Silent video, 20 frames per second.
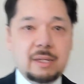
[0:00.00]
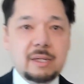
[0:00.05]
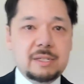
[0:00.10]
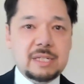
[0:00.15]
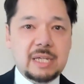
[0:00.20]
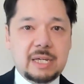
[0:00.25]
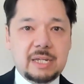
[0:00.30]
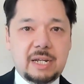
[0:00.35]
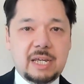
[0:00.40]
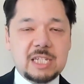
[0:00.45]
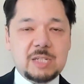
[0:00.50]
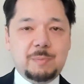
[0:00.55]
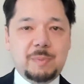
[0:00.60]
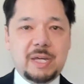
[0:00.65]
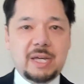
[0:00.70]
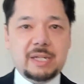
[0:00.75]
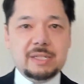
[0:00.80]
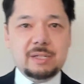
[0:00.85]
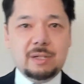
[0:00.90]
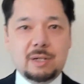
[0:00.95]
The second
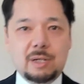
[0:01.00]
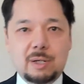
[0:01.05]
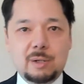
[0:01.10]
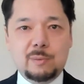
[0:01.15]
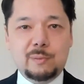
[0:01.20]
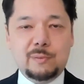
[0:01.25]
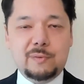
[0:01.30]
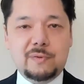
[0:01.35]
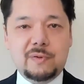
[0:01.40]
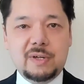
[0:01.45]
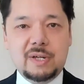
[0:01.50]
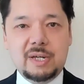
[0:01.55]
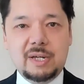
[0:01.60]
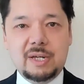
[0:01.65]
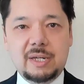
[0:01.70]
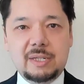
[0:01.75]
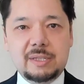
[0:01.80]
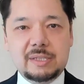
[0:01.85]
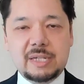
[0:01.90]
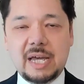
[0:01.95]
aspect of
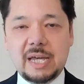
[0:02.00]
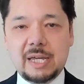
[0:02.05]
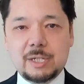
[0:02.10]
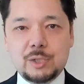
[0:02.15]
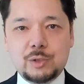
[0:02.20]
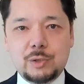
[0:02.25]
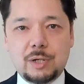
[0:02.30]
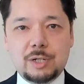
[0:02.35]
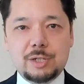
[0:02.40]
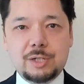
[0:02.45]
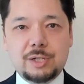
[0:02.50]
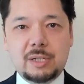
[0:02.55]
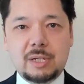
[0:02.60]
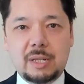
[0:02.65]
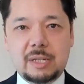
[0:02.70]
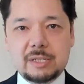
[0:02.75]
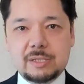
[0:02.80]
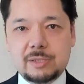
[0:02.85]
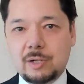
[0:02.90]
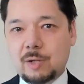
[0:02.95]
tie construction
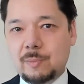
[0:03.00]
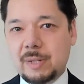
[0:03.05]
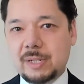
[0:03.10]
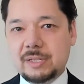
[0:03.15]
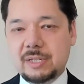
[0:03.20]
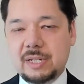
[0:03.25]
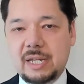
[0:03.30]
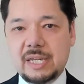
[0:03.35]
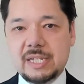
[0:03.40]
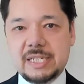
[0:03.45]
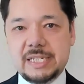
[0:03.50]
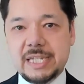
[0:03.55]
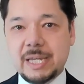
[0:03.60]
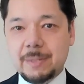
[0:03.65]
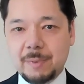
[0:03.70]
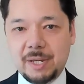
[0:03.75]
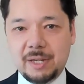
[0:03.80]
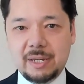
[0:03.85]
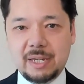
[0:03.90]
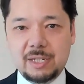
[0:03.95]
I'd like to talk about today is
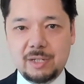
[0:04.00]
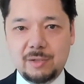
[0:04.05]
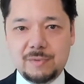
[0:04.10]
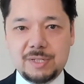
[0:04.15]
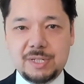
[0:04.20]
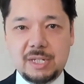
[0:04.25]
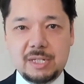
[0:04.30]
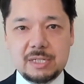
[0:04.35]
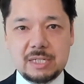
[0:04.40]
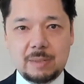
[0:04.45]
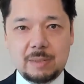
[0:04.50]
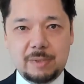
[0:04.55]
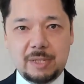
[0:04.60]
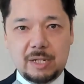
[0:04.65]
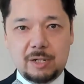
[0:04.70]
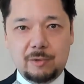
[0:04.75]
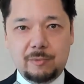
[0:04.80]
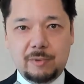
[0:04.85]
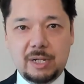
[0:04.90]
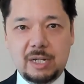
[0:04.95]
tipping, and you've seen some of
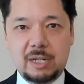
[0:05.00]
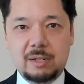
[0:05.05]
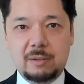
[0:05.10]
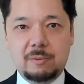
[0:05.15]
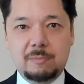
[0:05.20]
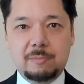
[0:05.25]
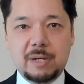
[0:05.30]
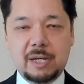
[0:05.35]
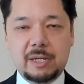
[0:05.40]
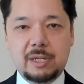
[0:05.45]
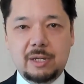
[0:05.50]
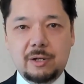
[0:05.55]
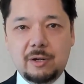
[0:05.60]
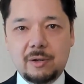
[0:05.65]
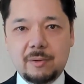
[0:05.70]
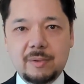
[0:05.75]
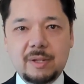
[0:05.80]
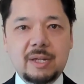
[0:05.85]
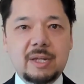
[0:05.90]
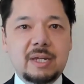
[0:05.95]
that already back
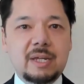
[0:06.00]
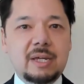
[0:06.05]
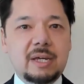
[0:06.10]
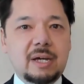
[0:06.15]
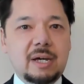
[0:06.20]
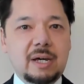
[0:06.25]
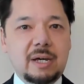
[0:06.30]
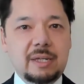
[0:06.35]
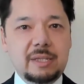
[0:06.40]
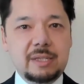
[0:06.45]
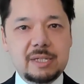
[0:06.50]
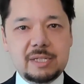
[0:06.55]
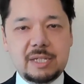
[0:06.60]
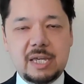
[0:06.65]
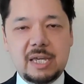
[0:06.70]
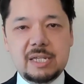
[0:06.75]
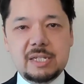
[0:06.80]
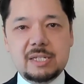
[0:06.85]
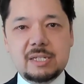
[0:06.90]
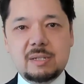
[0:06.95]
here. In this
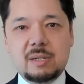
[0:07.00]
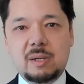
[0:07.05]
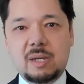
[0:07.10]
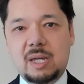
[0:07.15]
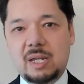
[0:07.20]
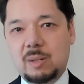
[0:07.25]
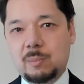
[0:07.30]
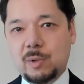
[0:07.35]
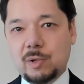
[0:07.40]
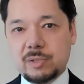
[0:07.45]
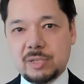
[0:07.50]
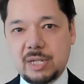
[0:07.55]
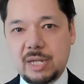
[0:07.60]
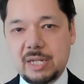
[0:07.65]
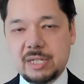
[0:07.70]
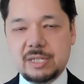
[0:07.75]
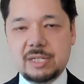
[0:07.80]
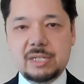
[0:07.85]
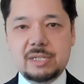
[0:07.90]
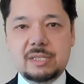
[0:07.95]
case, and in most
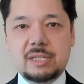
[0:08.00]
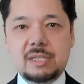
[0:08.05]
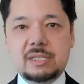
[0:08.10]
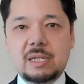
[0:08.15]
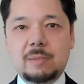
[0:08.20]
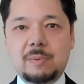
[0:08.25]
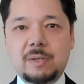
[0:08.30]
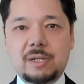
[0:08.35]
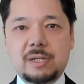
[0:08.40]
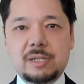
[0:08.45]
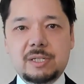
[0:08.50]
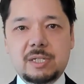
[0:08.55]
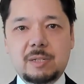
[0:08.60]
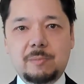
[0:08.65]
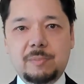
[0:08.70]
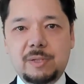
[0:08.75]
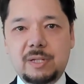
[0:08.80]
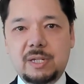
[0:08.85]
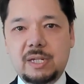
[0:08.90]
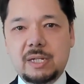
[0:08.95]
cases, the tipping is
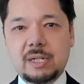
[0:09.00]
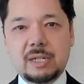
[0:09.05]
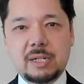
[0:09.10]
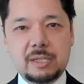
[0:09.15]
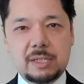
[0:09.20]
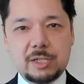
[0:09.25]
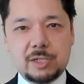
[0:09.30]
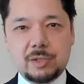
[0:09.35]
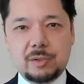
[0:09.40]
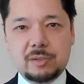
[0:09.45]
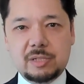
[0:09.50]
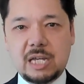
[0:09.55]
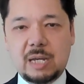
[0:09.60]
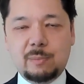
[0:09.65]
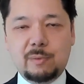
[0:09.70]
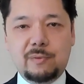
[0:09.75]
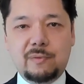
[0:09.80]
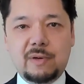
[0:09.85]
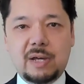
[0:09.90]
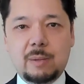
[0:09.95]
simply an additional
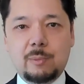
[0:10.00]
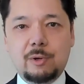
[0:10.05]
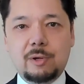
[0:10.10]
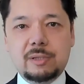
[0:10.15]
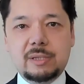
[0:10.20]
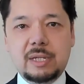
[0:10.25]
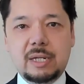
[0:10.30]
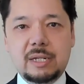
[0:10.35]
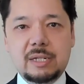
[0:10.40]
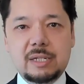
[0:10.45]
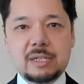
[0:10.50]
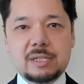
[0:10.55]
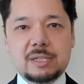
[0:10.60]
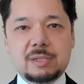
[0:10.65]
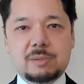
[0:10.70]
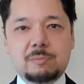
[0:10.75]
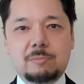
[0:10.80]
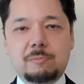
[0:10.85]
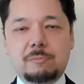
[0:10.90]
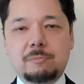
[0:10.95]
type of fabric that
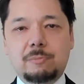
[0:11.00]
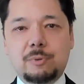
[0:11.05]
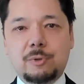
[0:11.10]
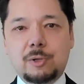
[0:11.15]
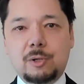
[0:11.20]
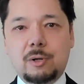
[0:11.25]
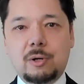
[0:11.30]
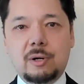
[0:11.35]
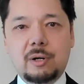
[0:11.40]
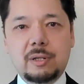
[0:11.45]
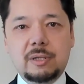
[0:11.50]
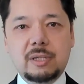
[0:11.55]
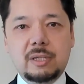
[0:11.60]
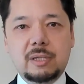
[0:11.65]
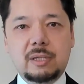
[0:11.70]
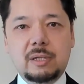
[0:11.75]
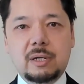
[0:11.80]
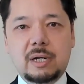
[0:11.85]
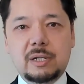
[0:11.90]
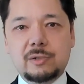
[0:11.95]
is put on
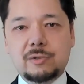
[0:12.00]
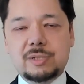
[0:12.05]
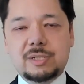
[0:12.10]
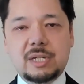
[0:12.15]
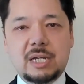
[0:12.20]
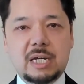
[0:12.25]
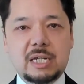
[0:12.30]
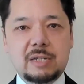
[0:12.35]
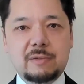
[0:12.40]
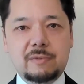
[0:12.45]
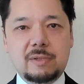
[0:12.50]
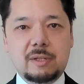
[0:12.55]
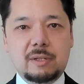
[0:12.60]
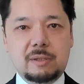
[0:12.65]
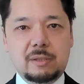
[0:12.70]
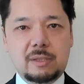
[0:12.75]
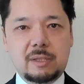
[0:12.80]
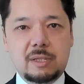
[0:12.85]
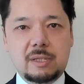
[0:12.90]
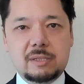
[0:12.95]
the underside of
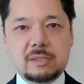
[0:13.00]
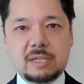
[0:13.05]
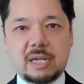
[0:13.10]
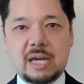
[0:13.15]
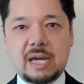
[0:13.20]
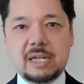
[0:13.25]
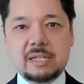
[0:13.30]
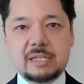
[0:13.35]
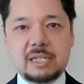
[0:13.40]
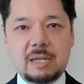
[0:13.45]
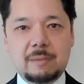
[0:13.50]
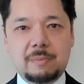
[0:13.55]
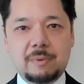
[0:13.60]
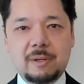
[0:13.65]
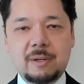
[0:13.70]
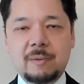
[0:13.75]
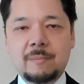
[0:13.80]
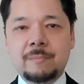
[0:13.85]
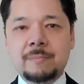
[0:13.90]
the tie tip,